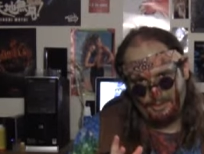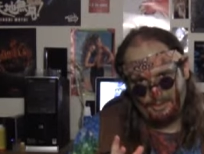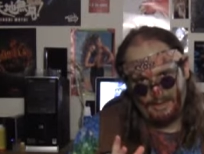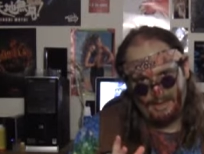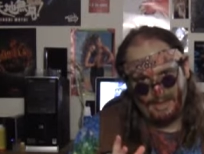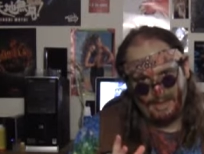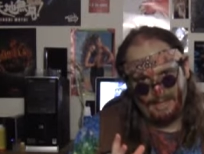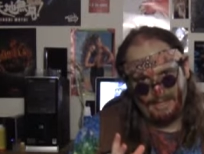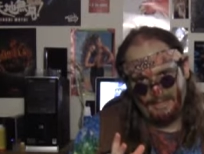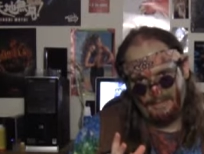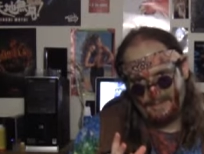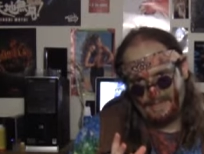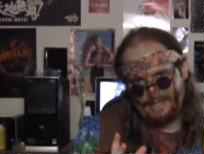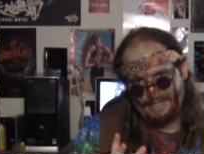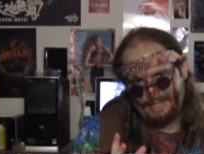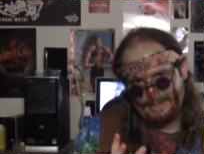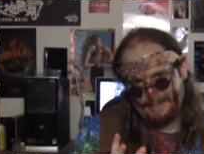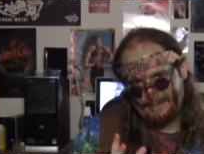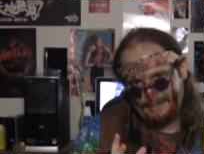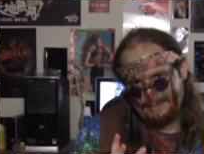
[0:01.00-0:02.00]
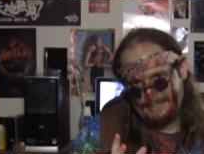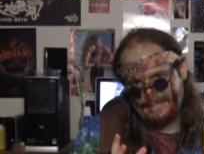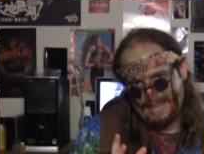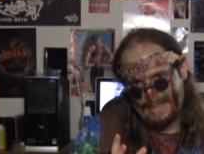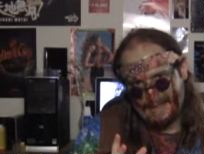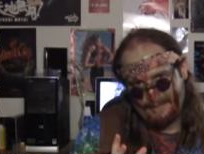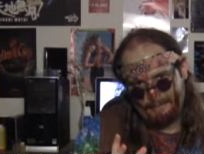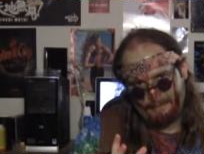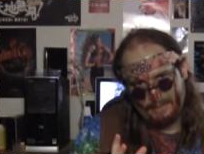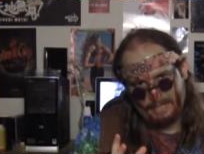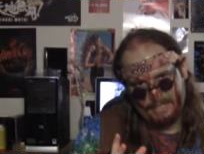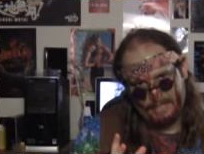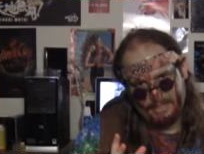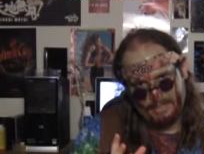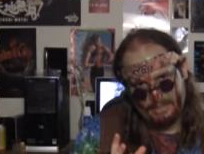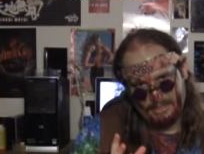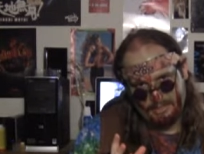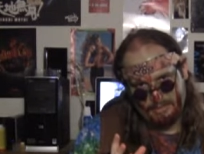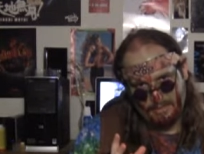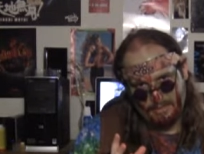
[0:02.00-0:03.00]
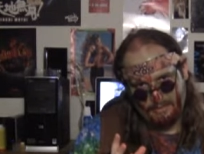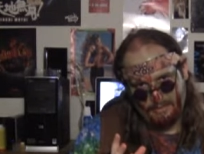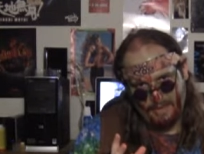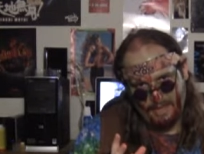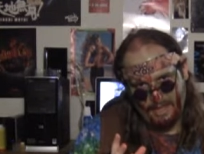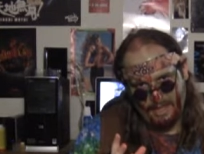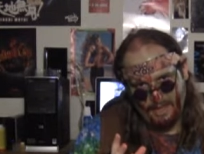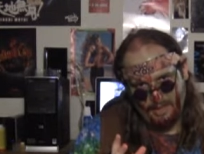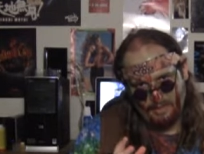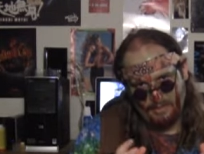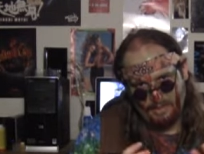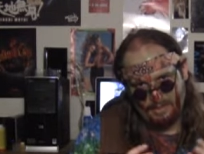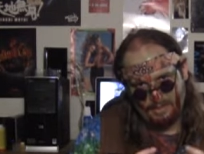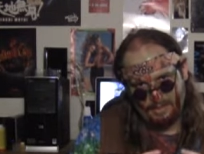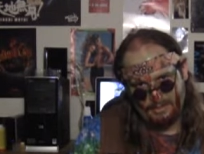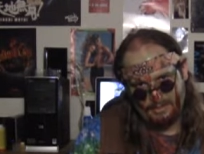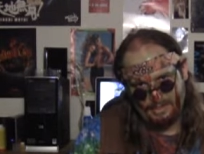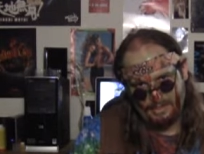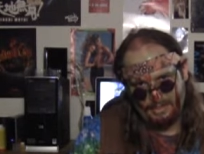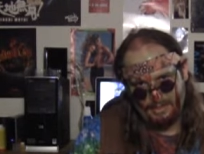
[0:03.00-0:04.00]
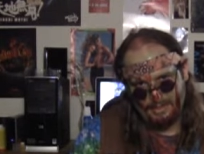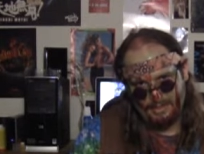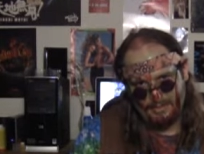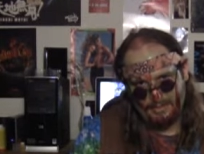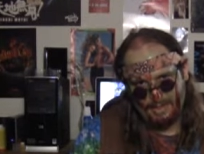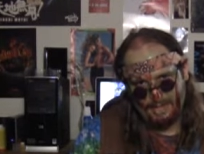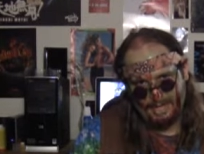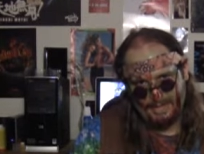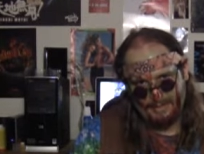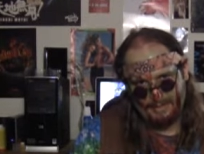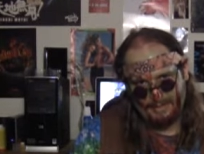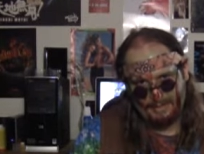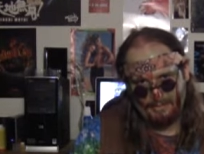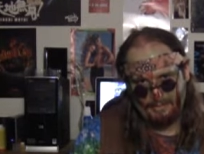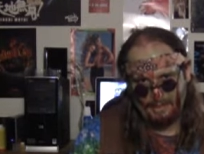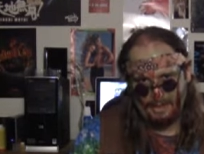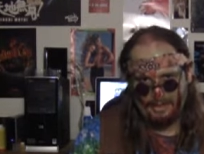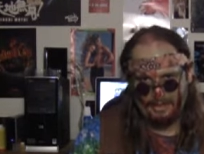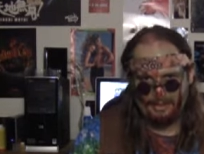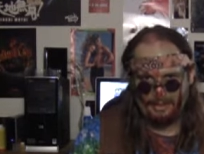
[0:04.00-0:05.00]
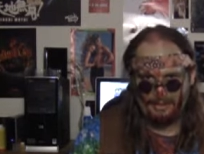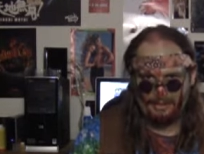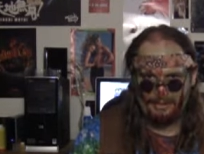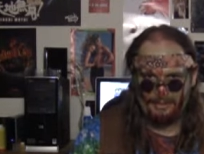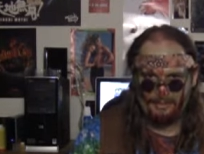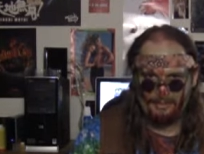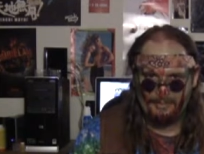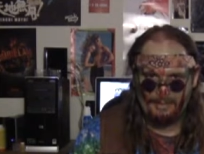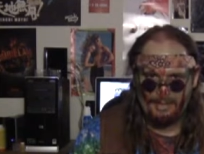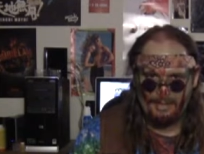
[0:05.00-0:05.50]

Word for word: Greetings, victims. I'm Mr. Spiffy, and welcome to the bottom of the barrel.